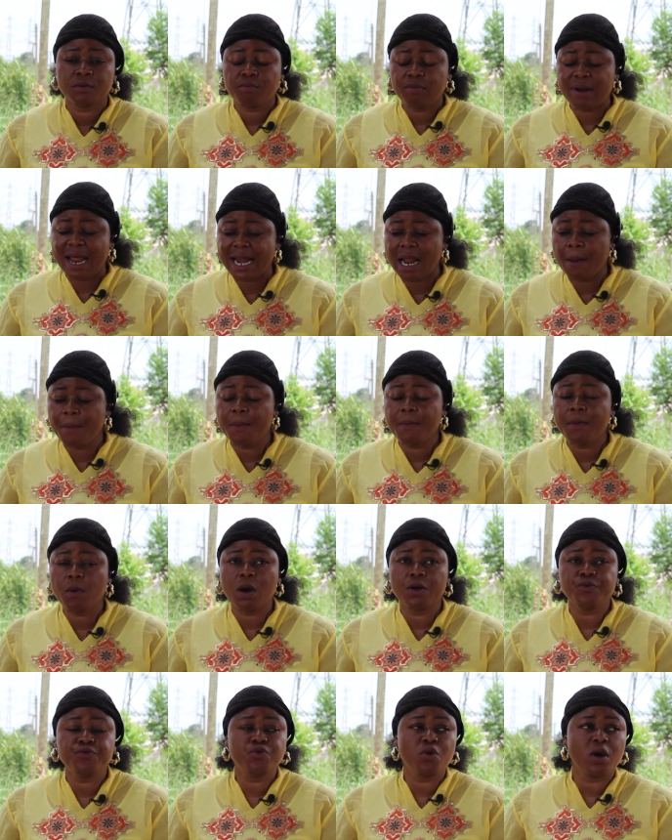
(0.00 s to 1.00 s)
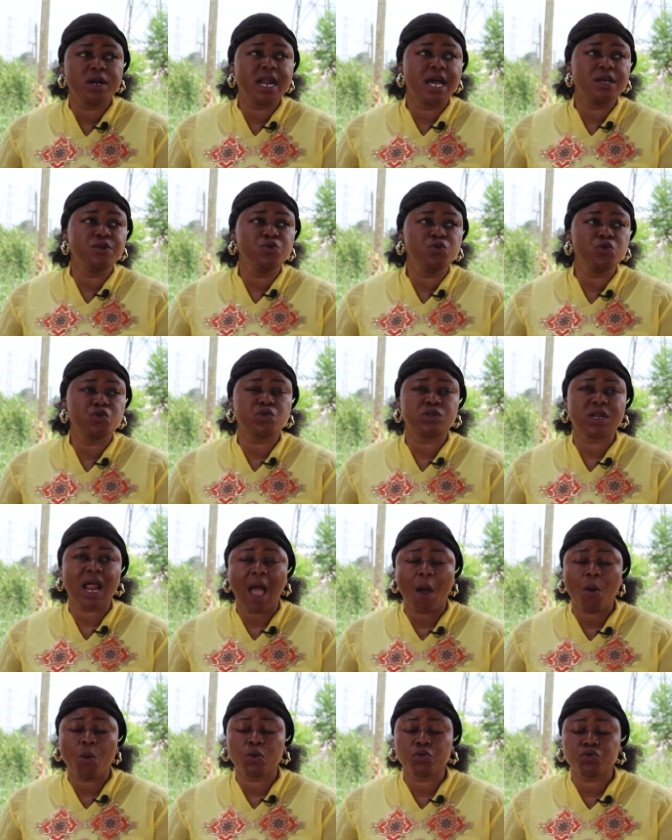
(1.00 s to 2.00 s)
bra na me mo waduro na use
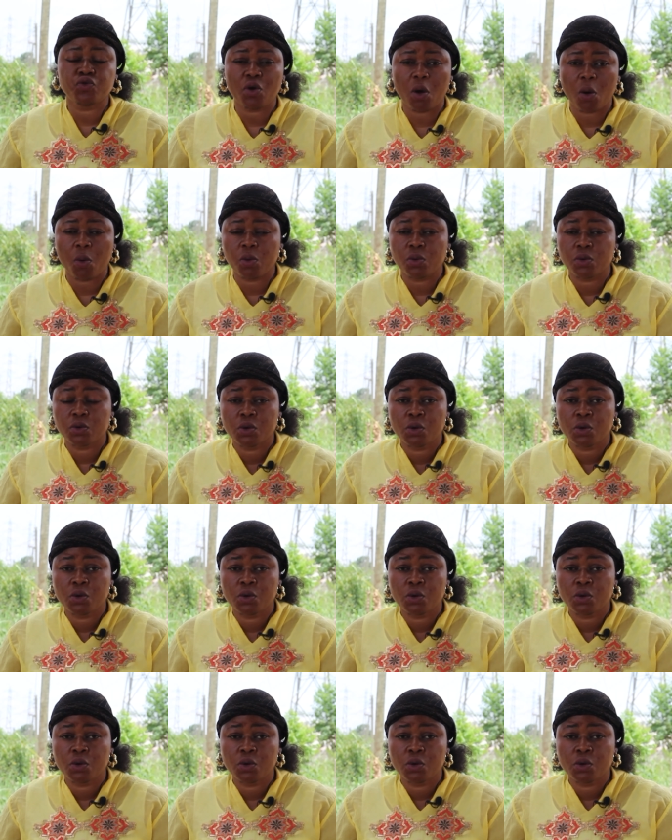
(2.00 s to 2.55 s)
na ho nto